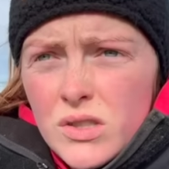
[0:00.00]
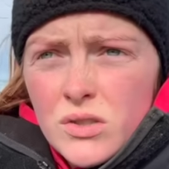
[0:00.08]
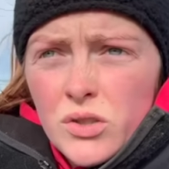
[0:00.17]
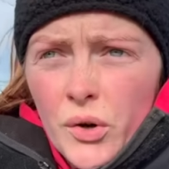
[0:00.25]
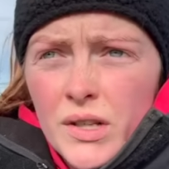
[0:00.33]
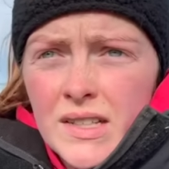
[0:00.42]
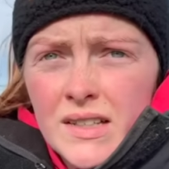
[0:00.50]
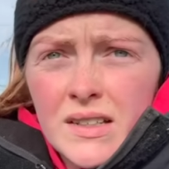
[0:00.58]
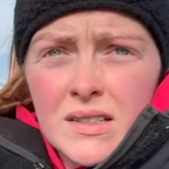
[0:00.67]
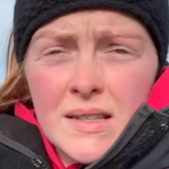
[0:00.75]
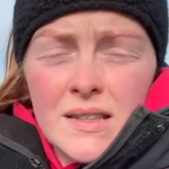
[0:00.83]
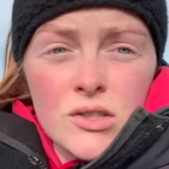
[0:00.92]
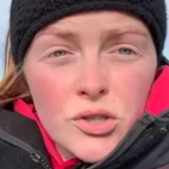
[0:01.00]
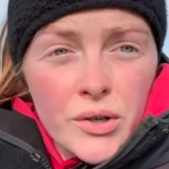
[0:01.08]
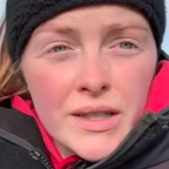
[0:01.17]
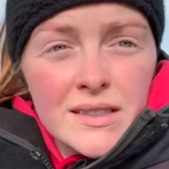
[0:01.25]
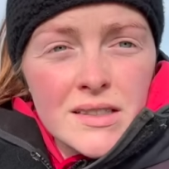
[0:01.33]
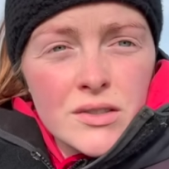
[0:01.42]
joint hill is in the
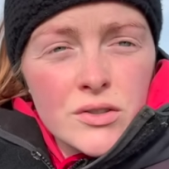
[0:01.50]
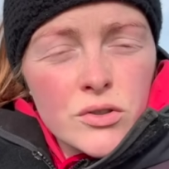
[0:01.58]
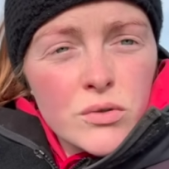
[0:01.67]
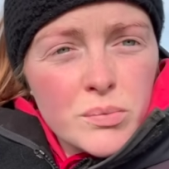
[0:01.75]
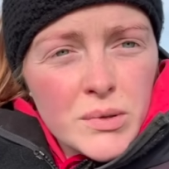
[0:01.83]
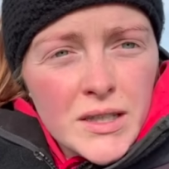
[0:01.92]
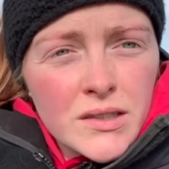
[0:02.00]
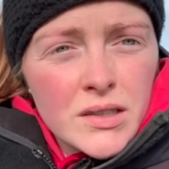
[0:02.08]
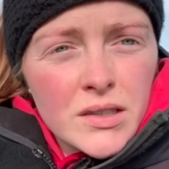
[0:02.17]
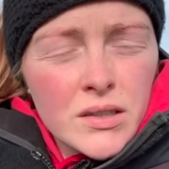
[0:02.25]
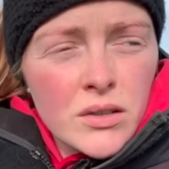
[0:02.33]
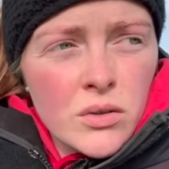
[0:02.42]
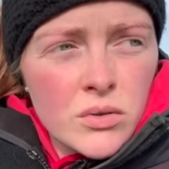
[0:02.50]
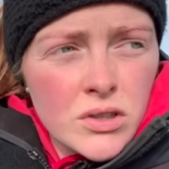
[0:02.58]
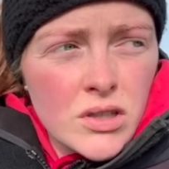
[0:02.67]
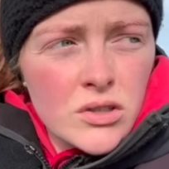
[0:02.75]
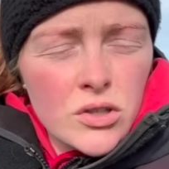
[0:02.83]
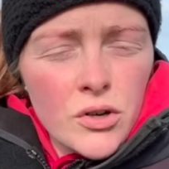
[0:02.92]
joints, there's no blood goes
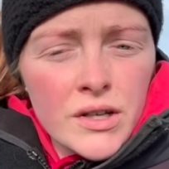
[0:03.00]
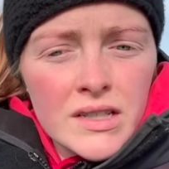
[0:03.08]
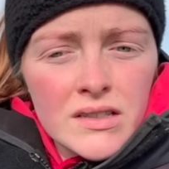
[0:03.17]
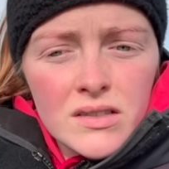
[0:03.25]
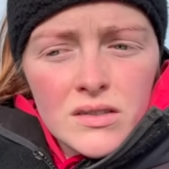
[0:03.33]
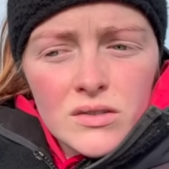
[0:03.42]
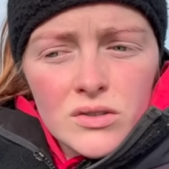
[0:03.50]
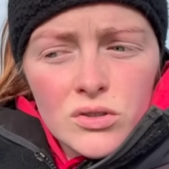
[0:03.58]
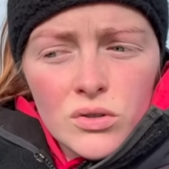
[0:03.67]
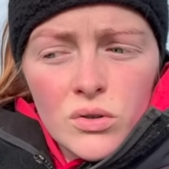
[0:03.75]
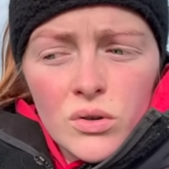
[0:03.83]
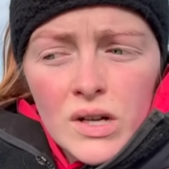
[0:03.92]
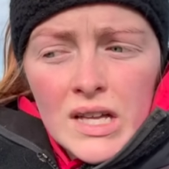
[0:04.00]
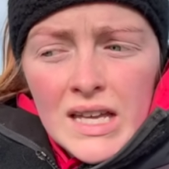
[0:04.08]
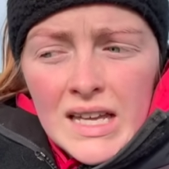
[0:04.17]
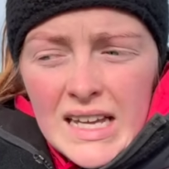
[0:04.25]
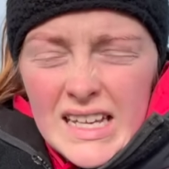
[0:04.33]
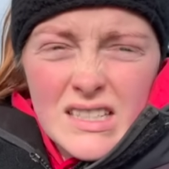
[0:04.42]
to the joints, so
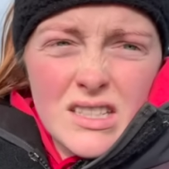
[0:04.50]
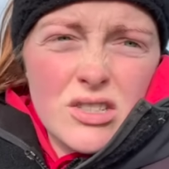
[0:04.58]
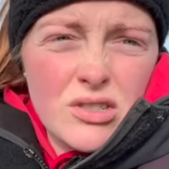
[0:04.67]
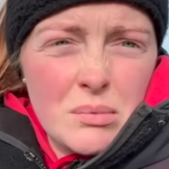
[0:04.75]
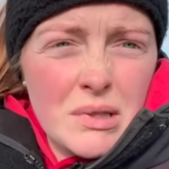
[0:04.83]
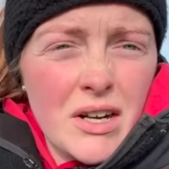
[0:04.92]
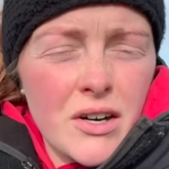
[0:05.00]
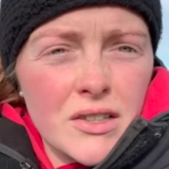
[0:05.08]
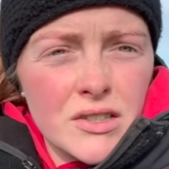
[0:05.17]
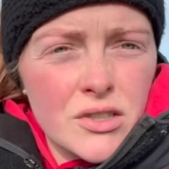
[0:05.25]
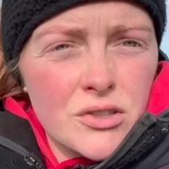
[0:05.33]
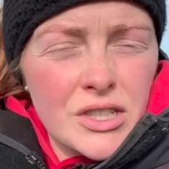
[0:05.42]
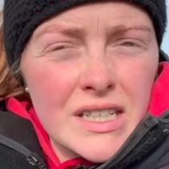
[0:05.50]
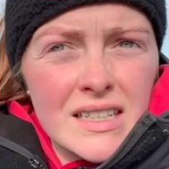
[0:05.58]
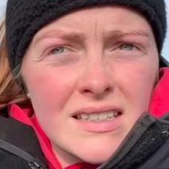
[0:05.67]
it's extremely hard to treat